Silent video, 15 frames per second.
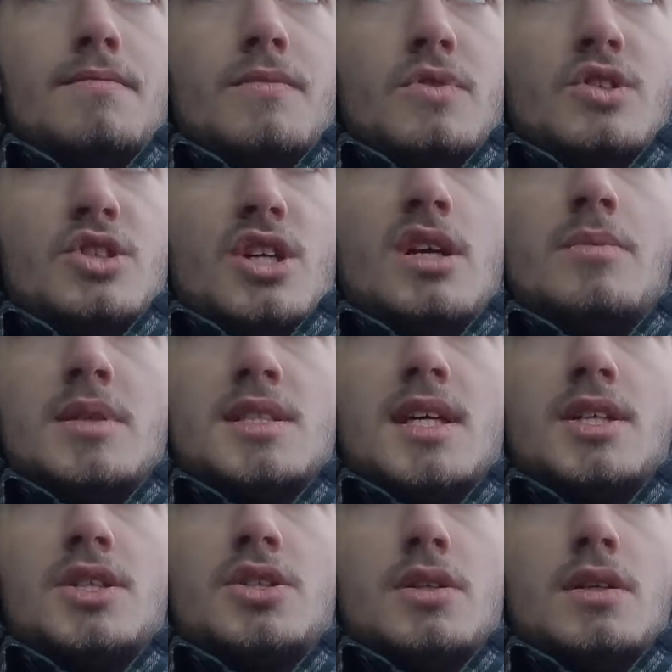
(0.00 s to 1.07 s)
regime,
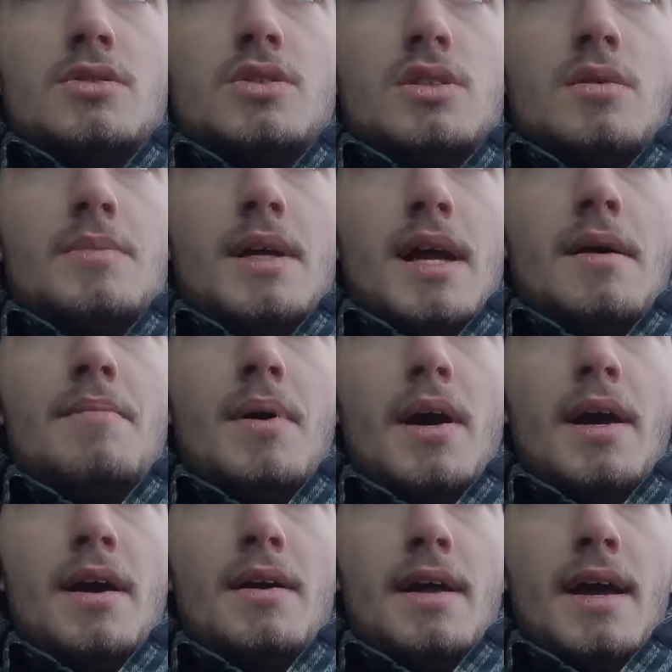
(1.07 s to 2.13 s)
essentially. It was just a big
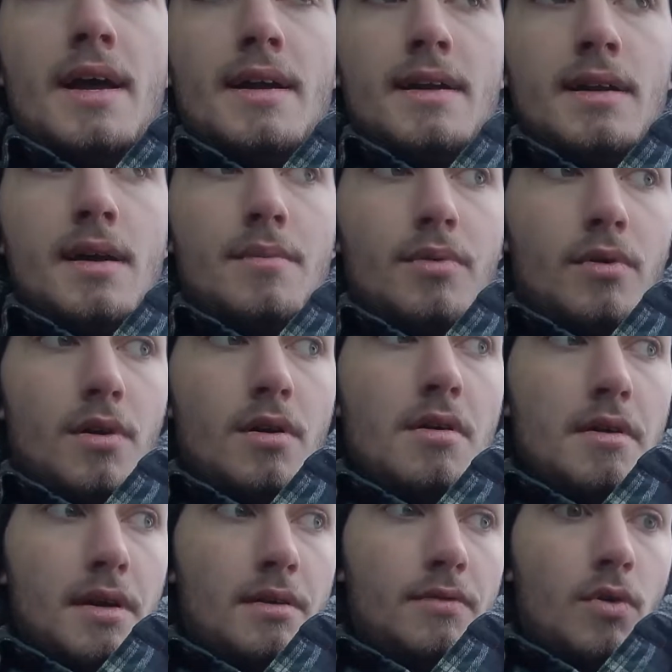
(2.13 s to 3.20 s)
empire, and it had an emperor,
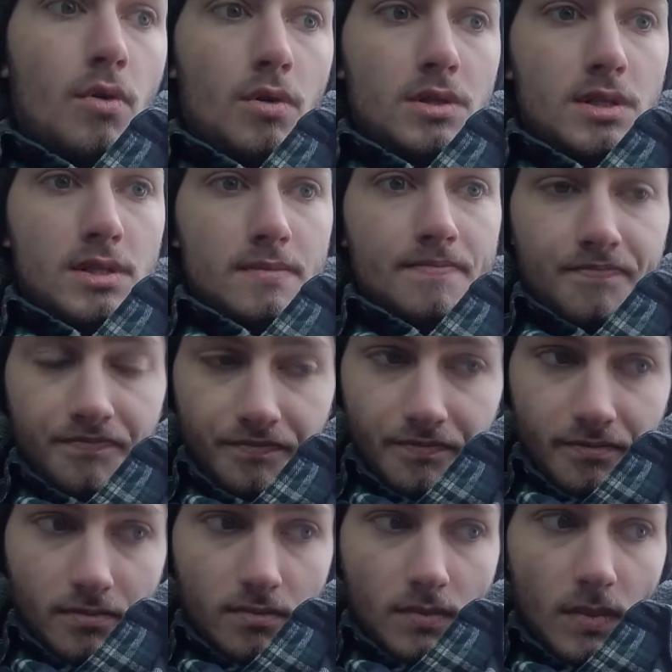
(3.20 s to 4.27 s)
and of course
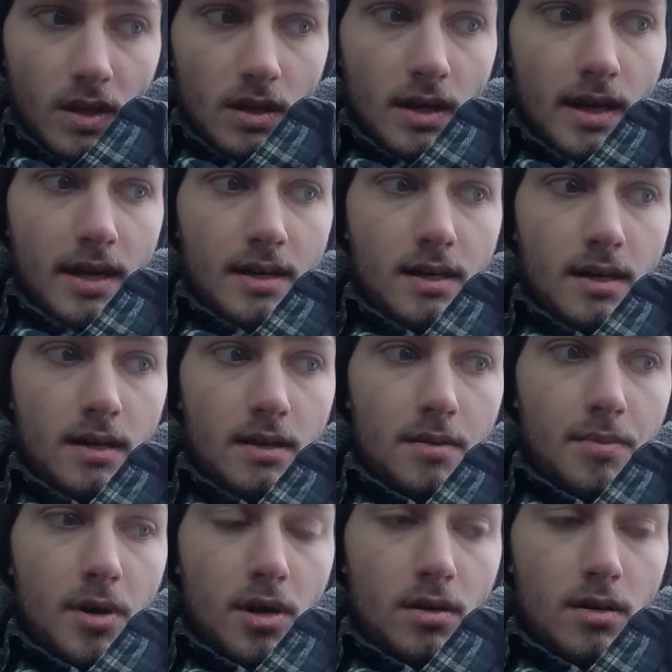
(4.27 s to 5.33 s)
had
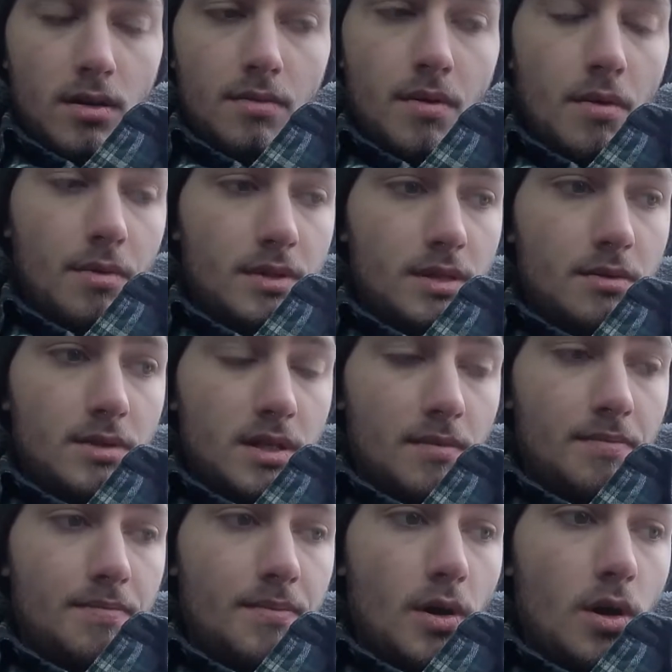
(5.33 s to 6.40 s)
what was it? It wasn't
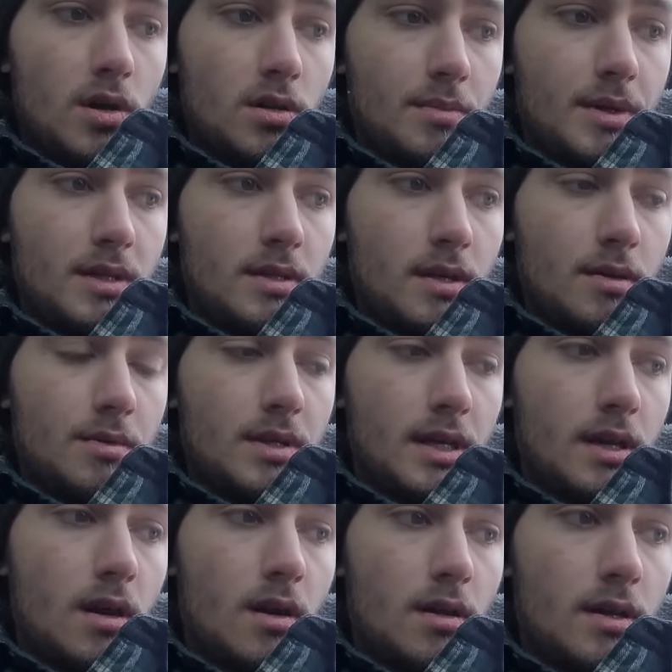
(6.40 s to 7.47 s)
a parliament. What'd they
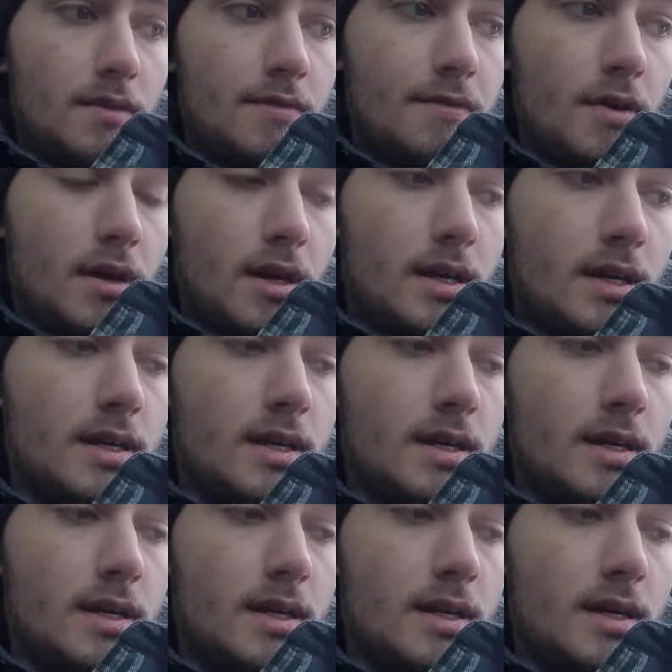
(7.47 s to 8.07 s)
call it? Fuck.